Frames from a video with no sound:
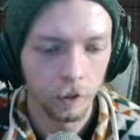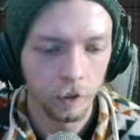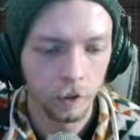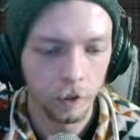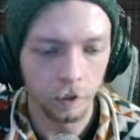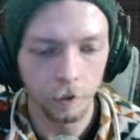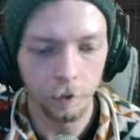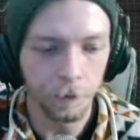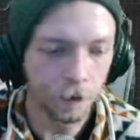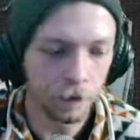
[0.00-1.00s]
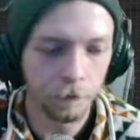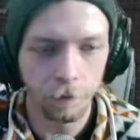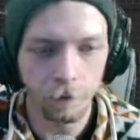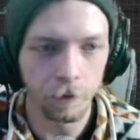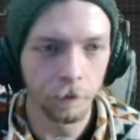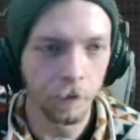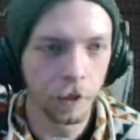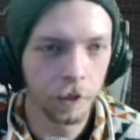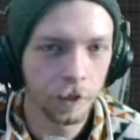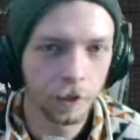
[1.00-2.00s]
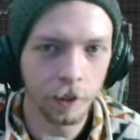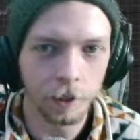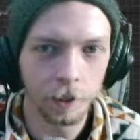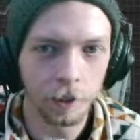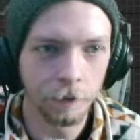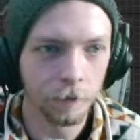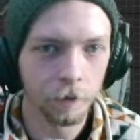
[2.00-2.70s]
So let me just pull up my Steam.